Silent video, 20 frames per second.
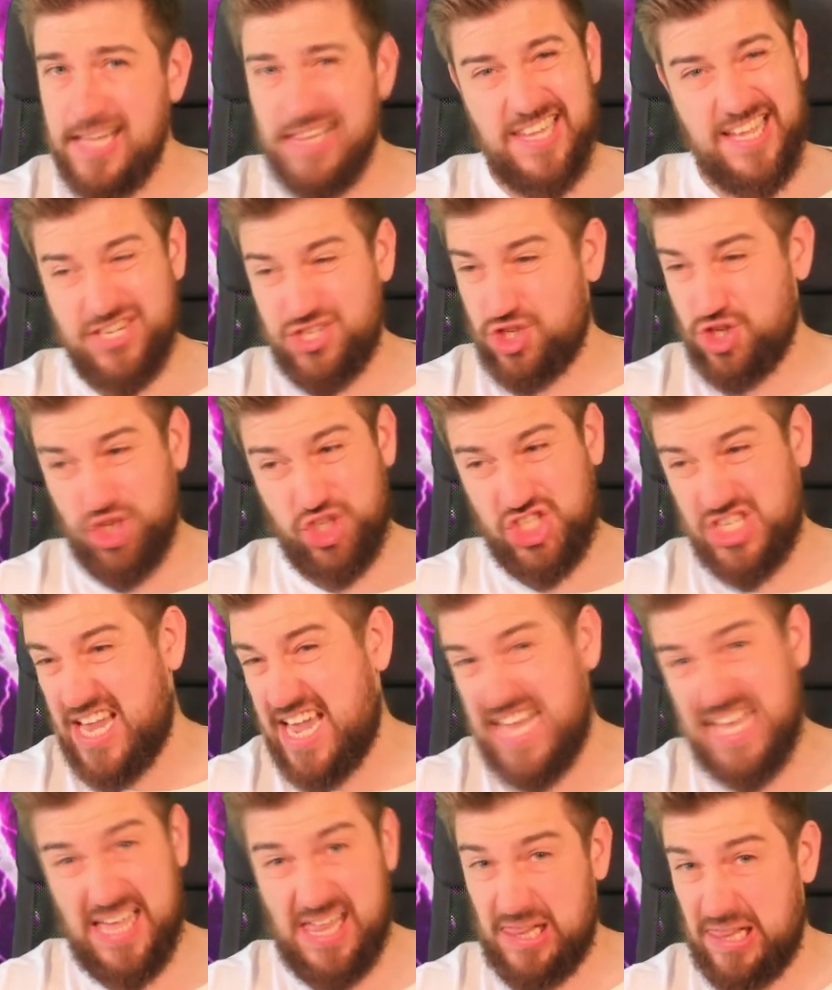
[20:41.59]
let's just
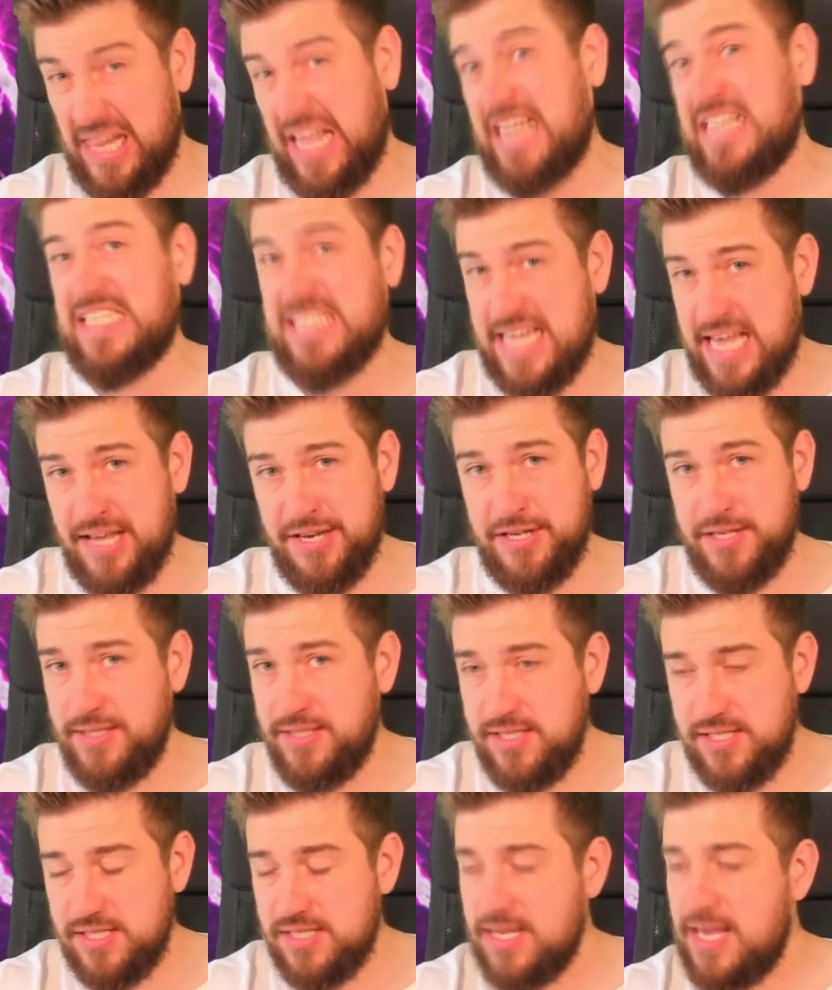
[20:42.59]
say las
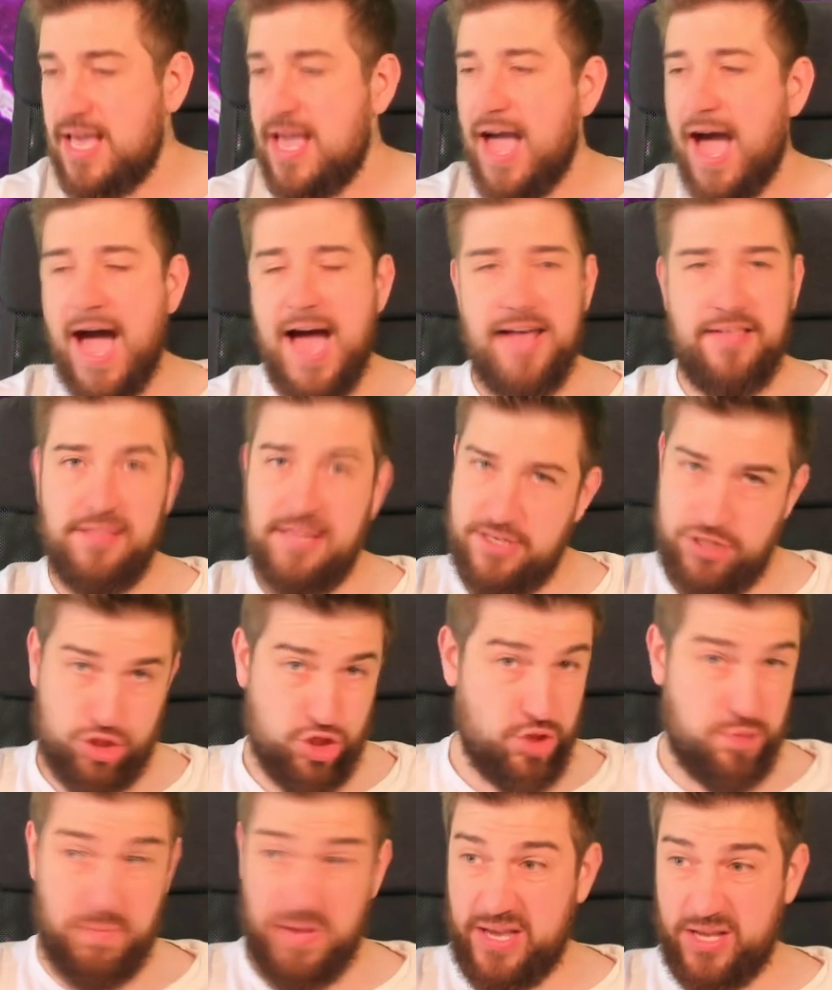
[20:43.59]
cannons, and let's
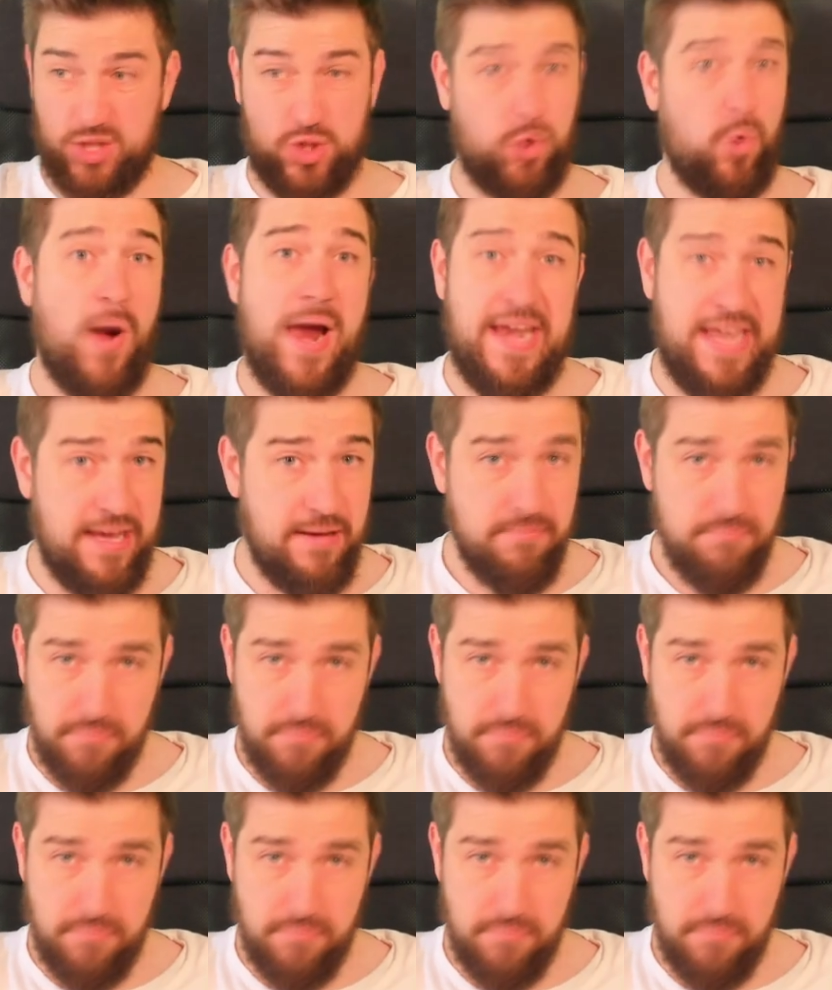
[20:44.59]
just pick 20.